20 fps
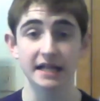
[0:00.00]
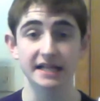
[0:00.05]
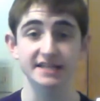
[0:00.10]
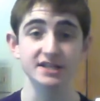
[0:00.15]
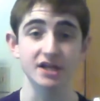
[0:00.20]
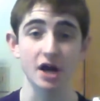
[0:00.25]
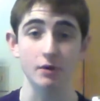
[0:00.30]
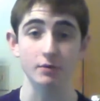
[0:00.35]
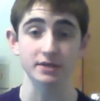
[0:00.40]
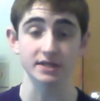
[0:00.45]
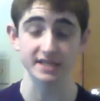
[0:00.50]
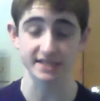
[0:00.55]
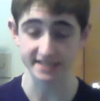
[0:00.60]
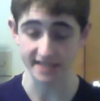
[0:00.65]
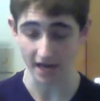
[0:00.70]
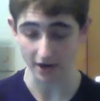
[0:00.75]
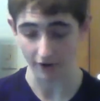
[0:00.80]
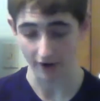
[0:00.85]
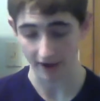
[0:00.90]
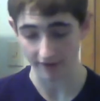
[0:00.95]
Let's start with the
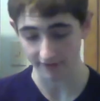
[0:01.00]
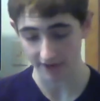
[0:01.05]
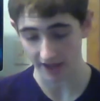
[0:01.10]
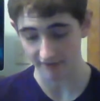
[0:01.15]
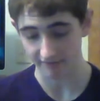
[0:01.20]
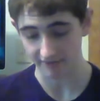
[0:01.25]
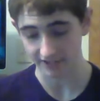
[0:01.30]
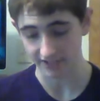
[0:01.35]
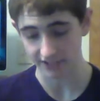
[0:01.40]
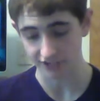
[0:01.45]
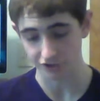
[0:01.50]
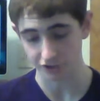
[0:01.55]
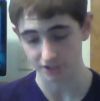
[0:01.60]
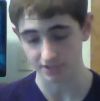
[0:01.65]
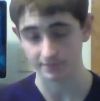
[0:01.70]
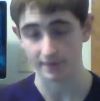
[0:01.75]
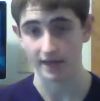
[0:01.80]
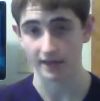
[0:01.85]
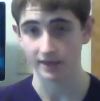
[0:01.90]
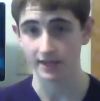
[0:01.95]
center, Evan Dietrich
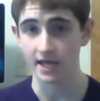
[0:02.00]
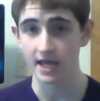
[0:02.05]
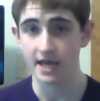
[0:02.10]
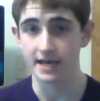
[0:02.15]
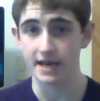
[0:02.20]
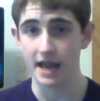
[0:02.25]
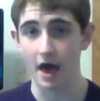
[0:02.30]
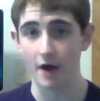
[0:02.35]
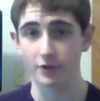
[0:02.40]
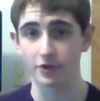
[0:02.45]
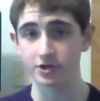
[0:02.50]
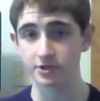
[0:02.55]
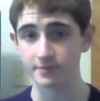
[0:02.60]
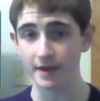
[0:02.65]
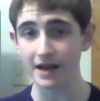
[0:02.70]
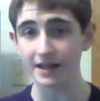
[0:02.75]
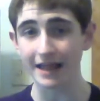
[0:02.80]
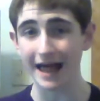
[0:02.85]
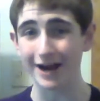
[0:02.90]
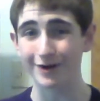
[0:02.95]
Smith. Now, there's
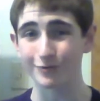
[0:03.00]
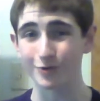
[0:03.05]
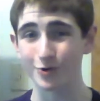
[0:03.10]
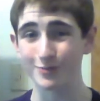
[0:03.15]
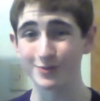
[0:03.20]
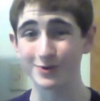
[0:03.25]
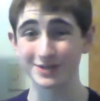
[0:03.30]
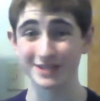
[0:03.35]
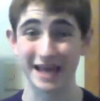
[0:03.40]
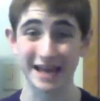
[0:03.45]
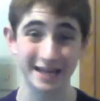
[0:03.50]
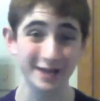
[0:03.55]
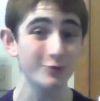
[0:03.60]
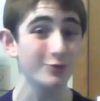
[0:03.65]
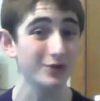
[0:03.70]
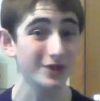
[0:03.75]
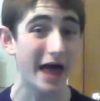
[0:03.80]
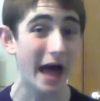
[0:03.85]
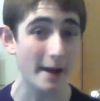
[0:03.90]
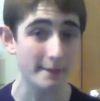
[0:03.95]
been a lot of rumors that he
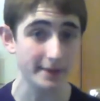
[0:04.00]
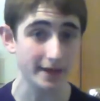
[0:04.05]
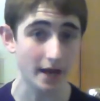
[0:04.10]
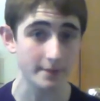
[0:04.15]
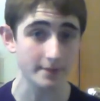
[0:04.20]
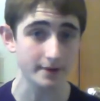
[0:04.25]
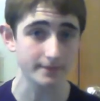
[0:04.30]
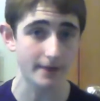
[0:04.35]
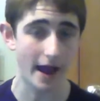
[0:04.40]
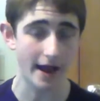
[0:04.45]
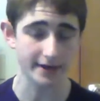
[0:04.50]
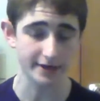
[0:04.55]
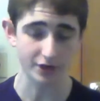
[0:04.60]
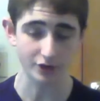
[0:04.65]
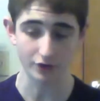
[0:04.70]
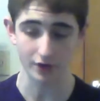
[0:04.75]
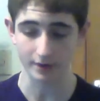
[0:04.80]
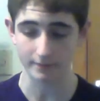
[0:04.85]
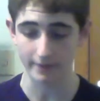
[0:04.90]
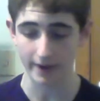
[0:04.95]
will not be coming back to
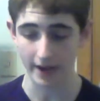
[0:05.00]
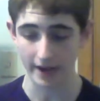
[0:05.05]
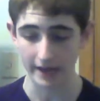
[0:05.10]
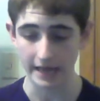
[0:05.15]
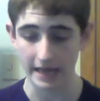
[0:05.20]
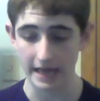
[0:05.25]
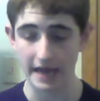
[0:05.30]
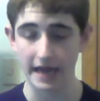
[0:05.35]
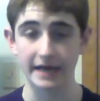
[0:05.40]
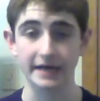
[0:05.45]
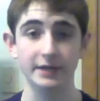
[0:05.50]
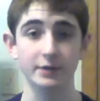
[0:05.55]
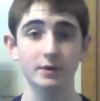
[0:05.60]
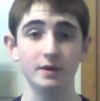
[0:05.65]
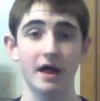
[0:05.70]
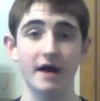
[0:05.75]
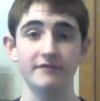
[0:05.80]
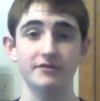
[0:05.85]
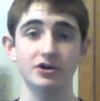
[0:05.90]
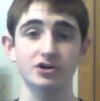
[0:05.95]
Green Bay, and he
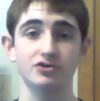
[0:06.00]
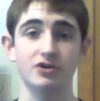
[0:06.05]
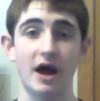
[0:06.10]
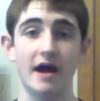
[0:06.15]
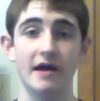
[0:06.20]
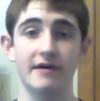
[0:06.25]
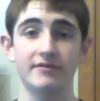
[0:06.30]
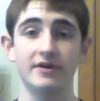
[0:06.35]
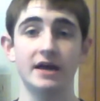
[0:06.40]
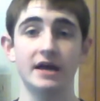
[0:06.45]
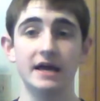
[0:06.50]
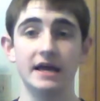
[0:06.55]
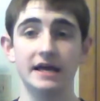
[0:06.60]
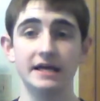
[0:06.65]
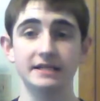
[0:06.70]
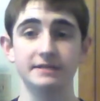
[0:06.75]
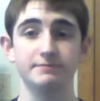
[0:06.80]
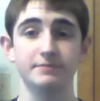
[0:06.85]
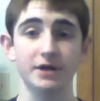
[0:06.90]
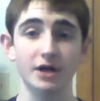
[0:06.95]
will have to drive
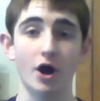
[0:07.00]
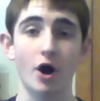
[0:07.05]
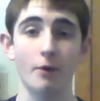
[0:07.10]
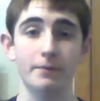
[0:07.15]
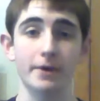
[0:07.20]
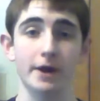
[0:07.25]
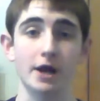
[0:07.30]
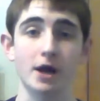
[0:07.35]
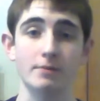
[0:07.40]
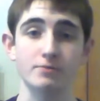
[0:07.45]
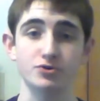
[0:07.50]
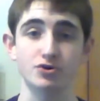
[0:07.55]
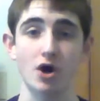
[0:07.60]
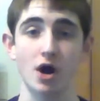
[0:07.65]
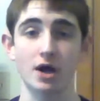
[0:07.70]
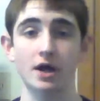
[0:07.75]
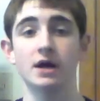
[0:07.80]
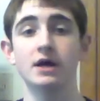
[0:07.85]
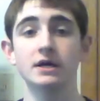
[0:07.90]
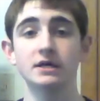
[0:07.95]
his big old pickup
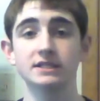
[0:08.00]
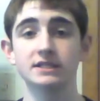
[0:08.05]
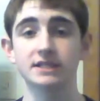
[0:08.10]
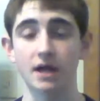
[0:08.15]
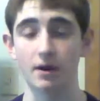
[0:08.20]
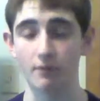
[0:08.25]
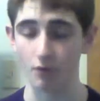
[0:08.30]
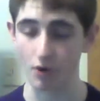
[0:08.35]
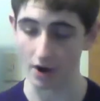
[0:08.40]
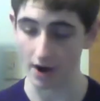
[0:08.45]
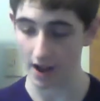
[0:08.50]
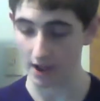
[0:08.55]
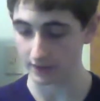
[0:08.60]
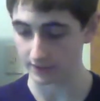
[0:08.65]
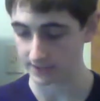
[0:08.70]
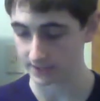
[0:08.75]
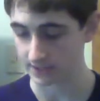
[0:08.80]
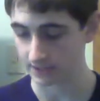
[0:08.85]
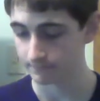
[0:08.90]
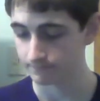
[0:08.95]
truck somewhere
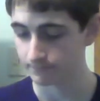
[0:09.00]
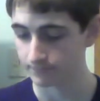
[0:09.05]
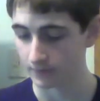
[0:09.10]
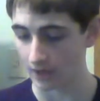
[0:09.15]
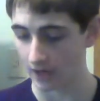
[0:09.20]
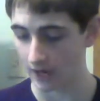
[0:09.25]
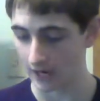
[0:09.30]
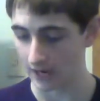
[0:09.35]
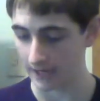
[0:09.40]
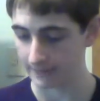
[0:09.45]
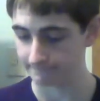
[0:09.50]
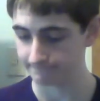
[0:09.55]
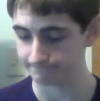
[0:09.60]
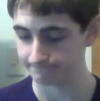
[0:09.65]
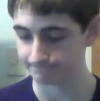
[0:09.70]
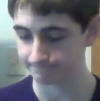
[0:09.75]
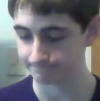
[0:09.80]
else. And